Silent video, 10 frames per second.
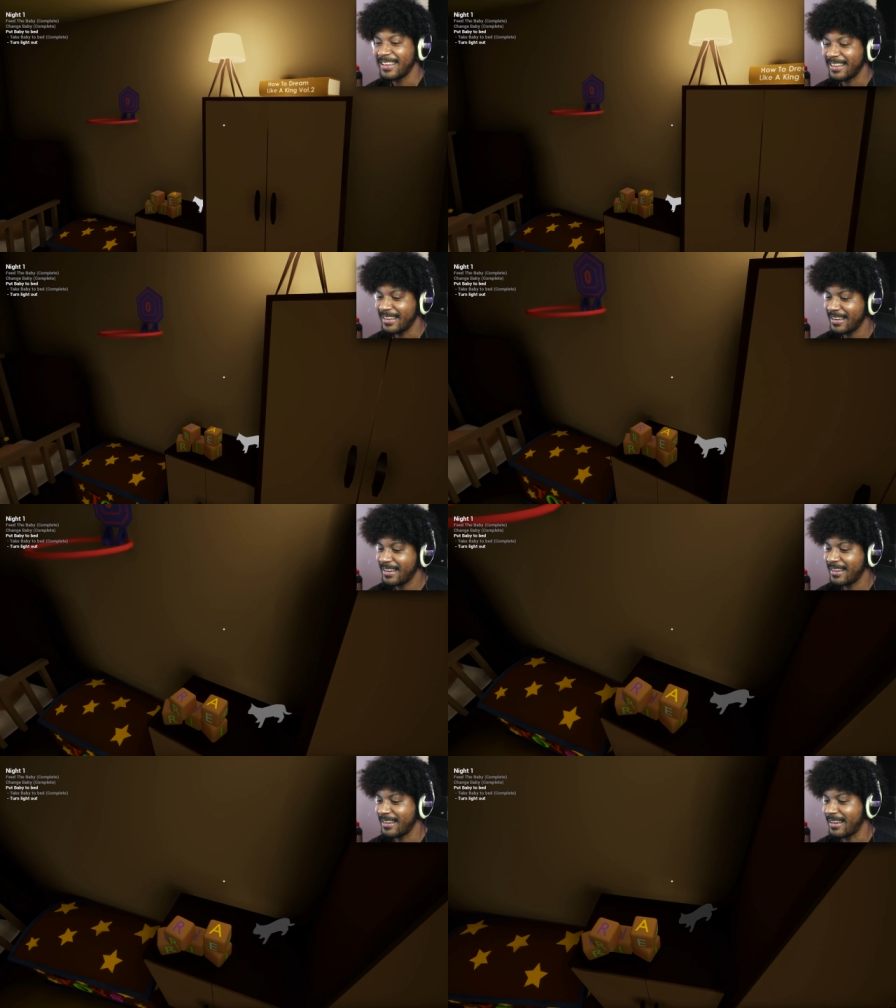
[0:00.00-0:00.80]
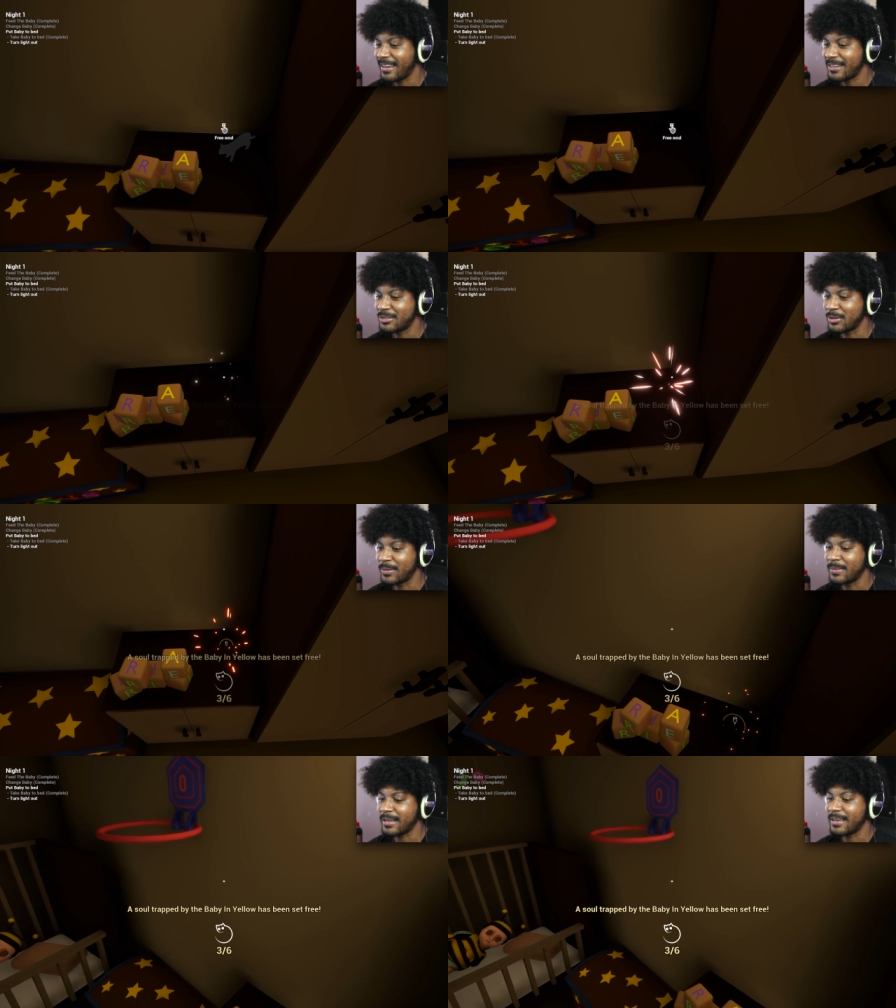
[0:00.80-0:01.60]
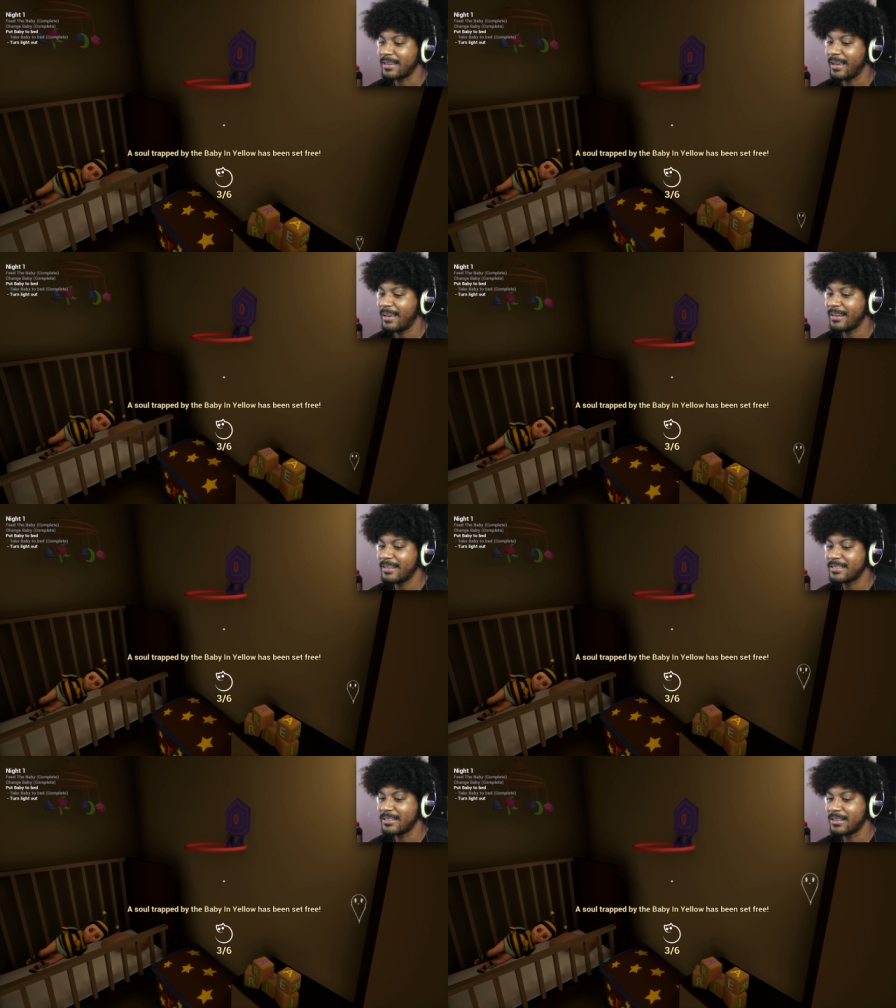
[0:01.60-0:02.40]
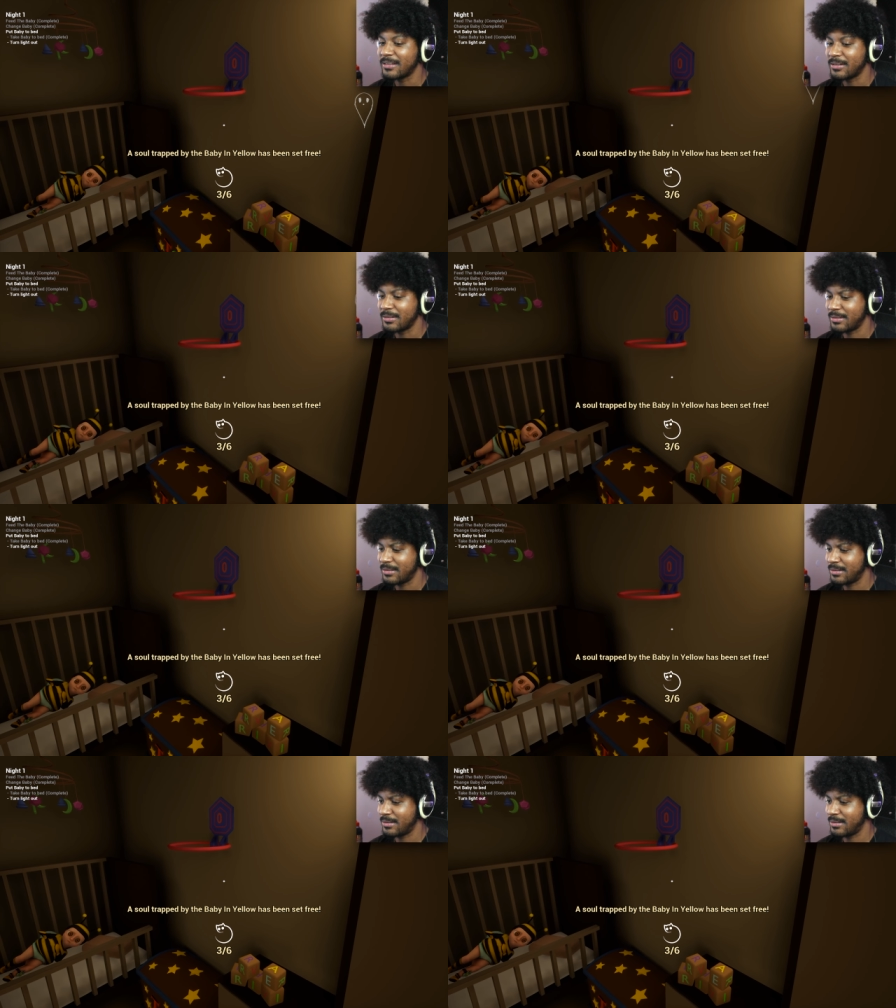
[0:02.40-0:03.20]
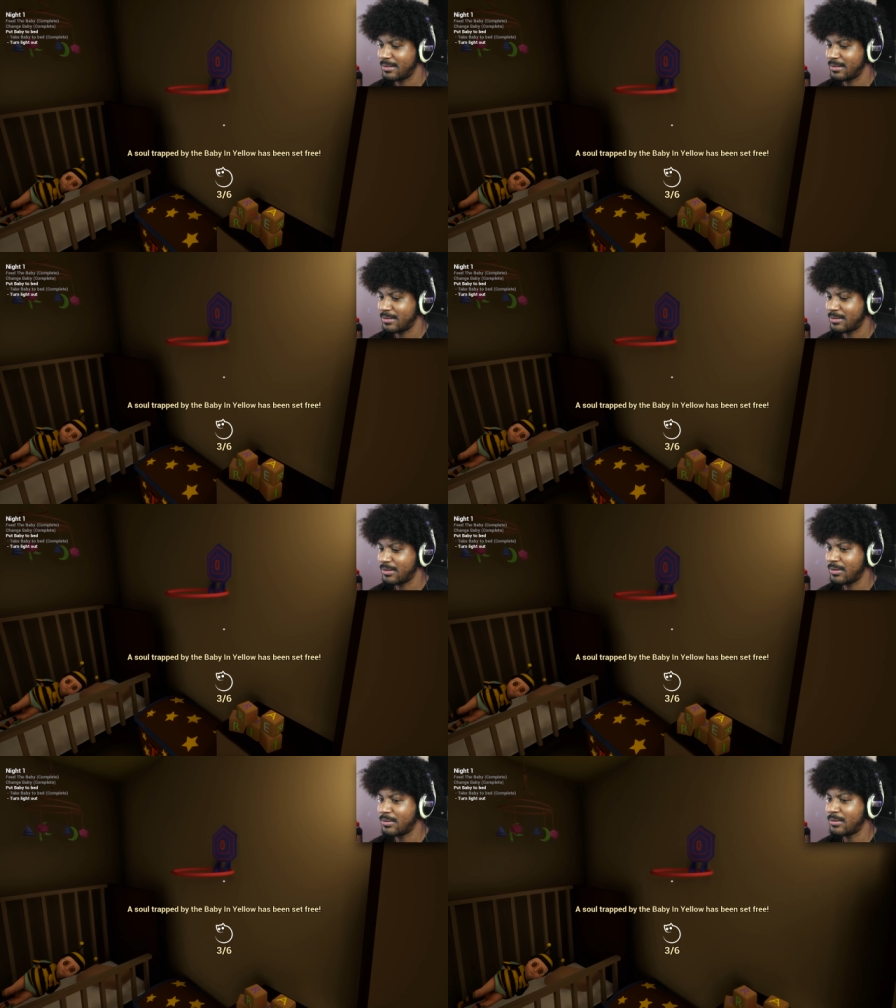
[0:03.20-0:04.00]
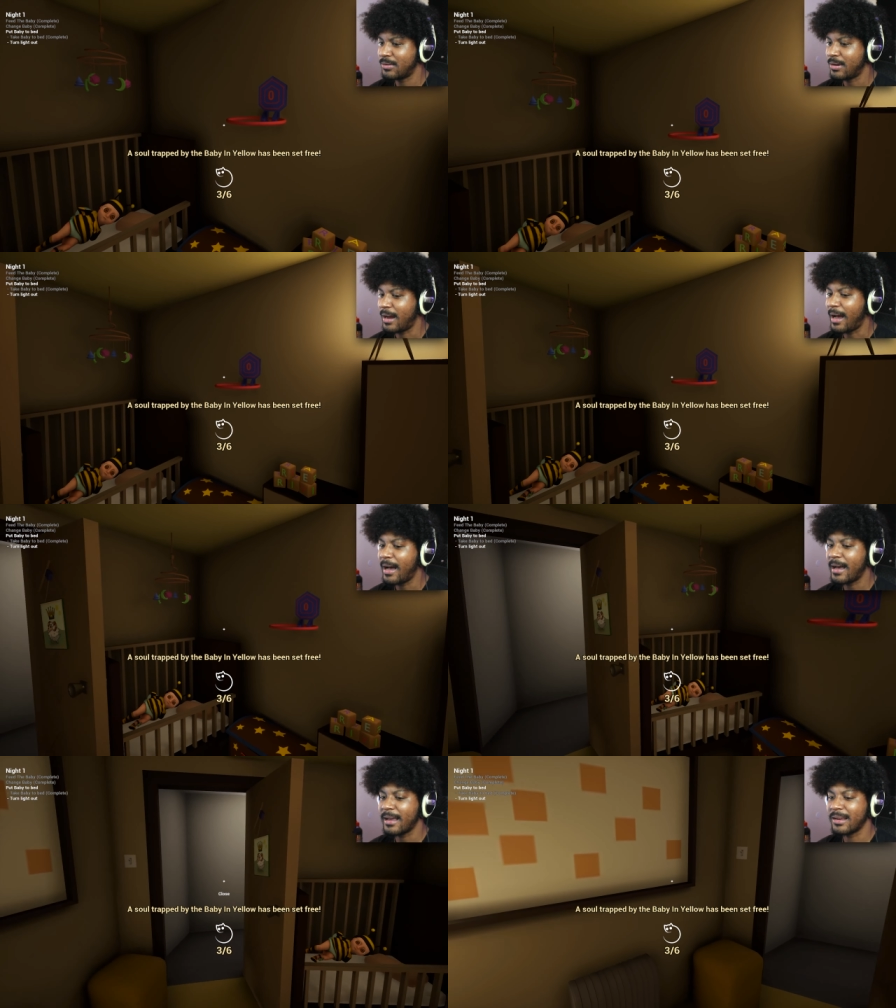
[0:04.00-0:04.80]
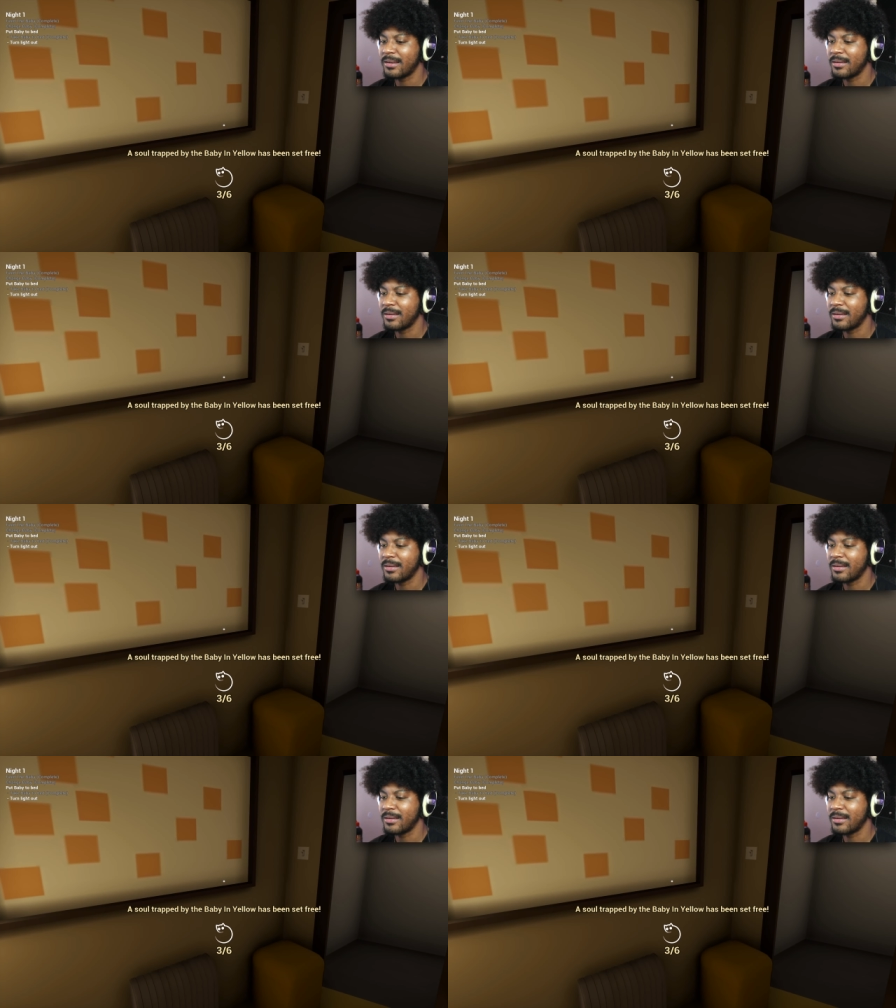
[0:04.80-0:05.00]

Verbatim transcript: Yeah, I could dream like a king. There's another. So hide.